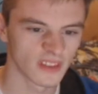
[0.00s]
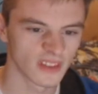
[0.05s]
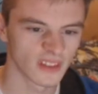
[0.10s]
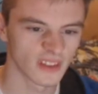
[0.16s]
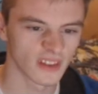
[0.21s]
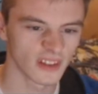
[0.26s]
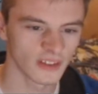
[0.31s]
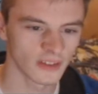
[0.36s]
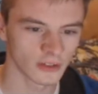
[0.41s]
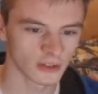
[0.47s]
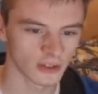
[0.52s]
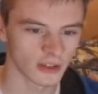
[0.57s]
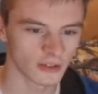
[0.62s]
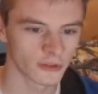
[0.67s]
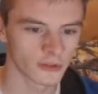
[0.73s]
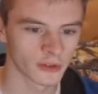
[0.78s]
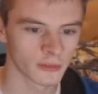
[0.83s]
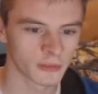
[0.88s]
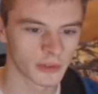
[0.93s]
It's not
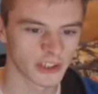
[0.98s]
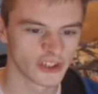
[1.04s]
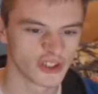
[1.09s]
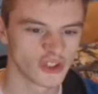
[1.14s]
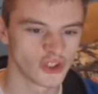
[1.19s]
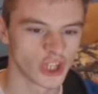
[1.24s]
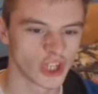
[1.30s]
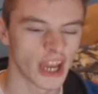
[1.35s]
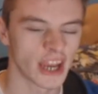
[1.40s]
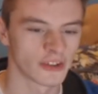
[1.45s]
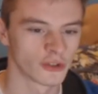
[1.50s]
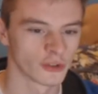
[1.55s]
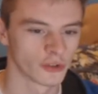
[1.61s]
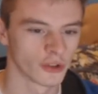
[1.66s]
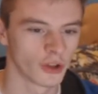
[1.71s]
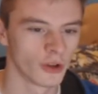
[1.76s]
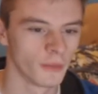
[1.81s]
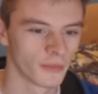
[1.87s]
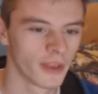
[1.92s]
having like a big jet or
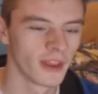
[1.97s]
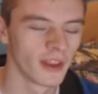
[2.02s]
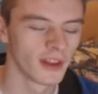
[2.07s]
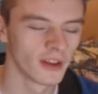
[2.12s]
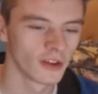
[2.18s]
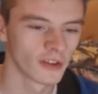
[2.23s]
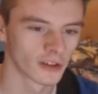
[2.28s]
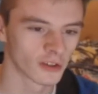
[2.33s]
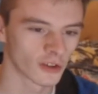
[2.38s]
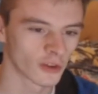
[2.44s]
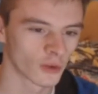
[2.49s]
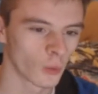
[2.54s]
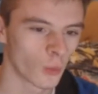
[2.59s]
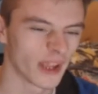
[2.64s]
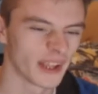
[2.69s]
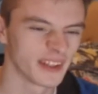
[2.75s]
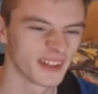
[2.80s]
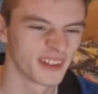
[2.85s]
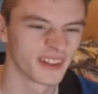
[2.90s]
something. It looks like
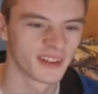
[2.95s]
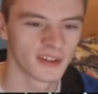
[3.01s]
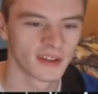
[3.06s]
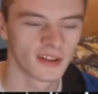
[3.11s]
wings.